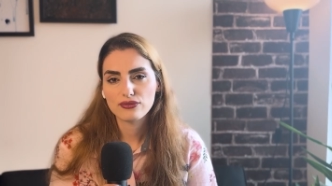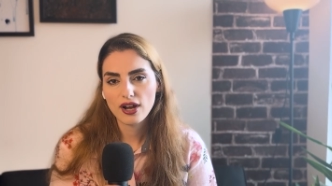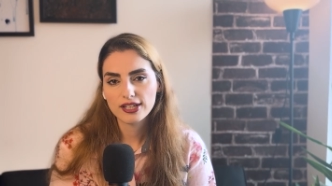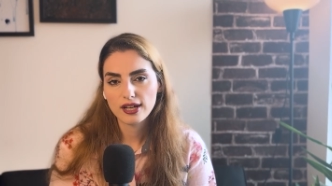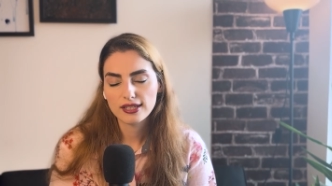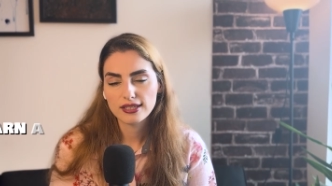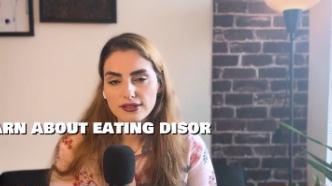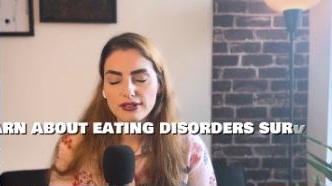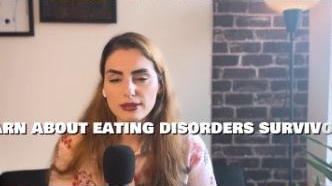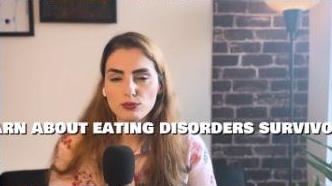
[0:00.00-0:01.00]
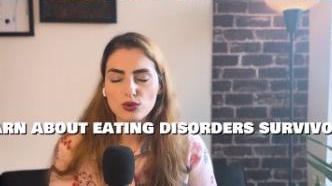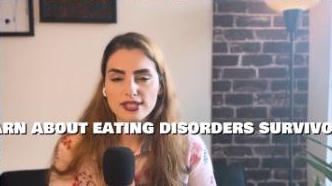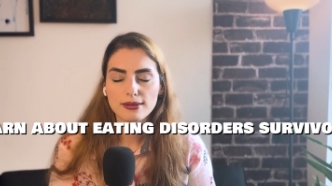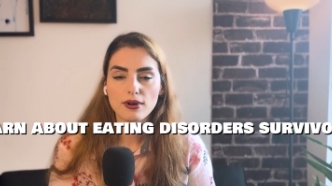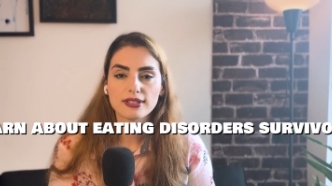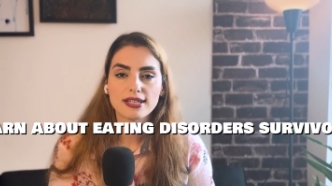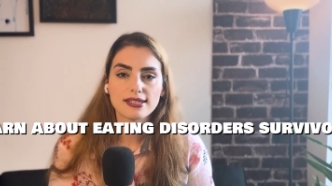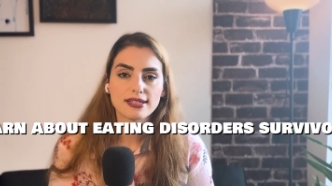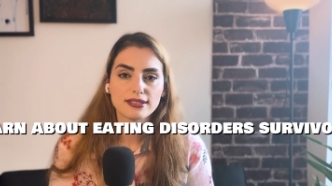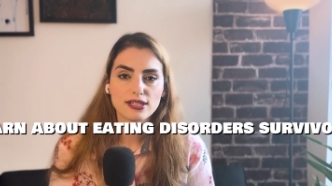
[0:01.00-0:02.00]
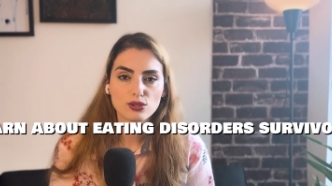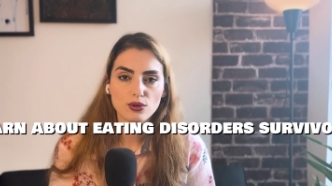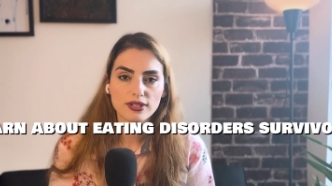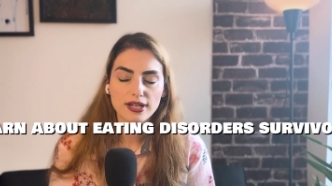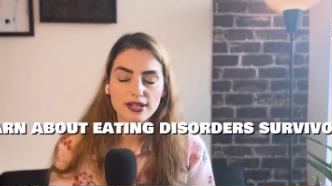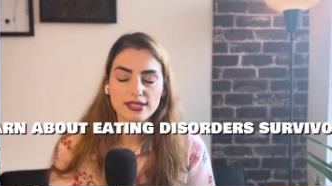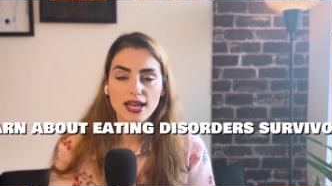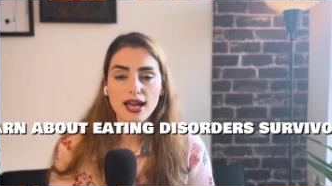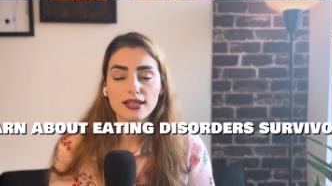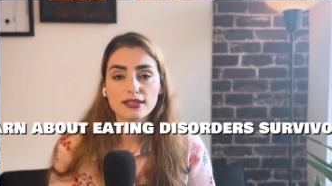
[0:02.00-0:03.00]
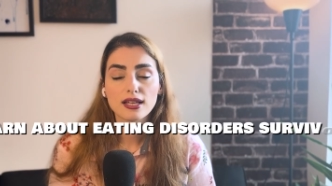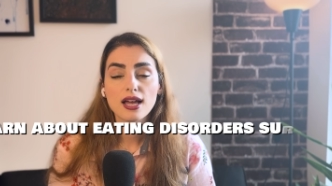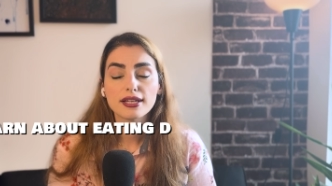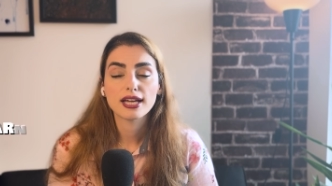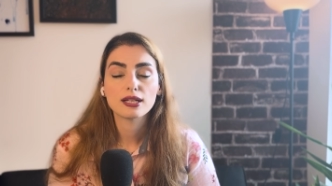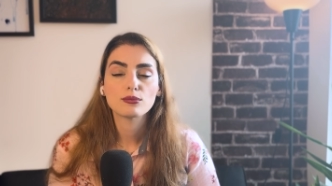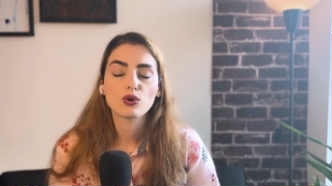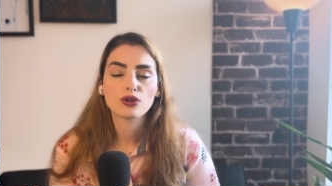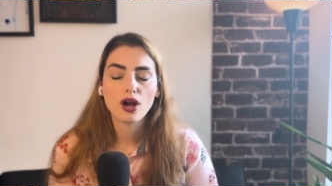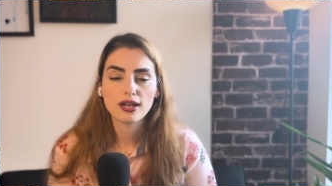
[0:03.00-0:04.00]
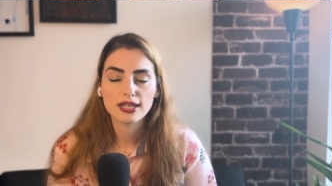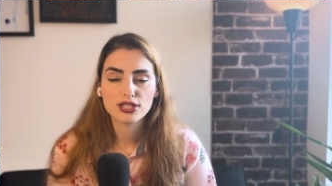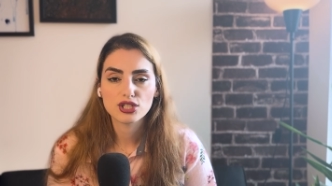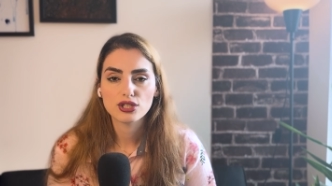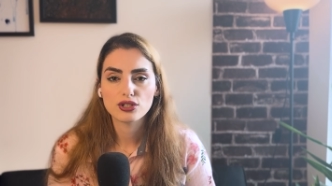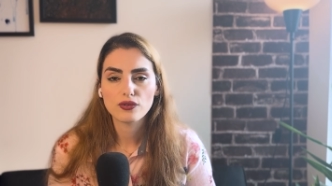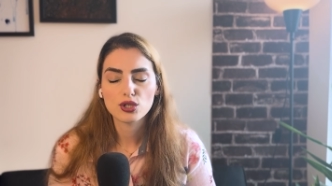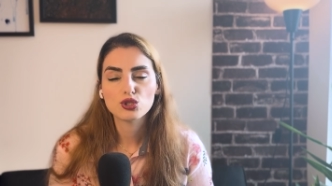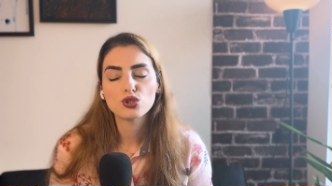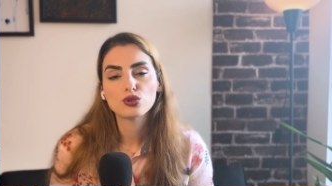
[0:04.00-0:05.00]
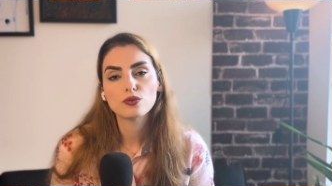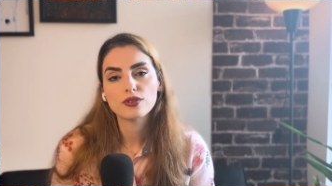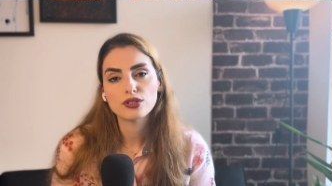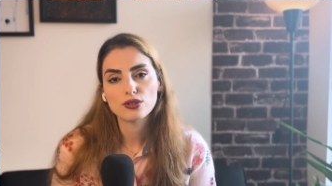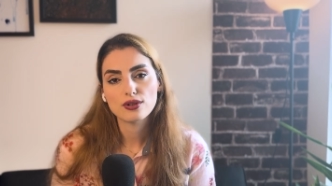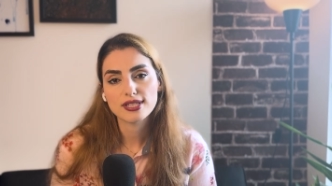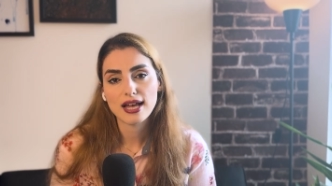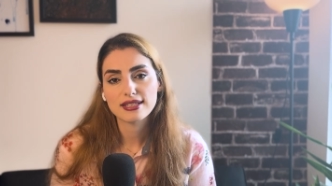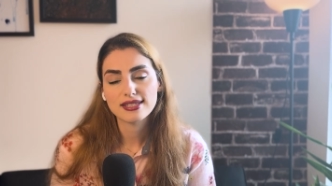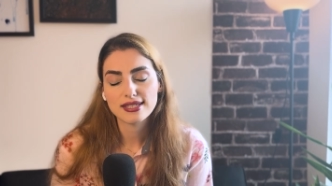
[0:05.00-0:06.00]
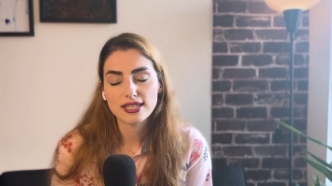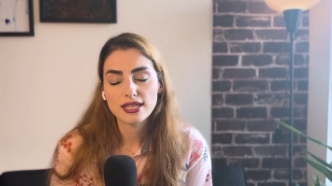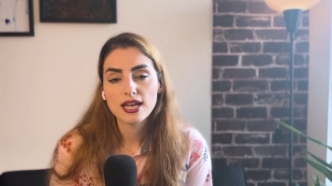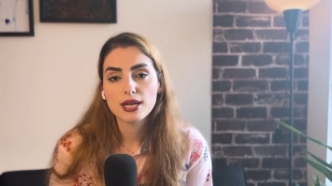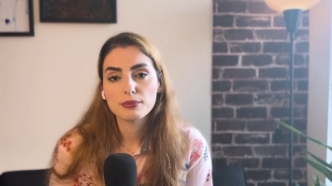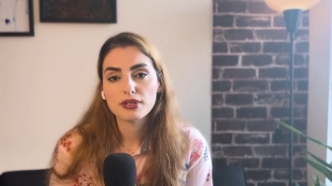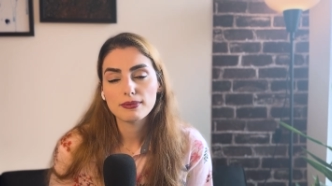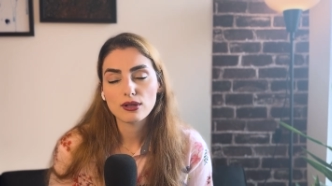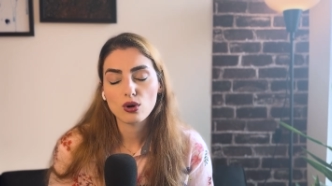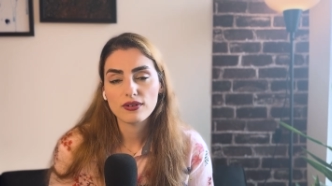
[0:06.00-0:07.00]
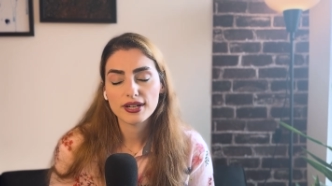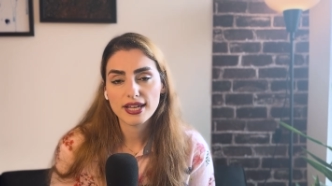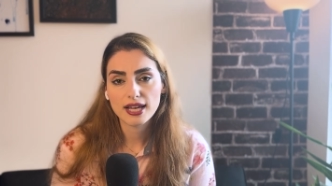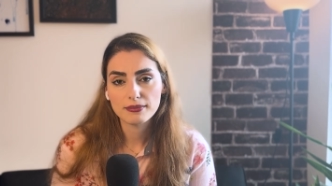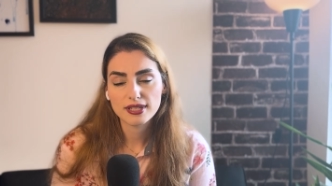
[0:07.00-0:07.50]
finally, read books about eating disorders and gain more knowledge. Watch YouTube videos and see people overcame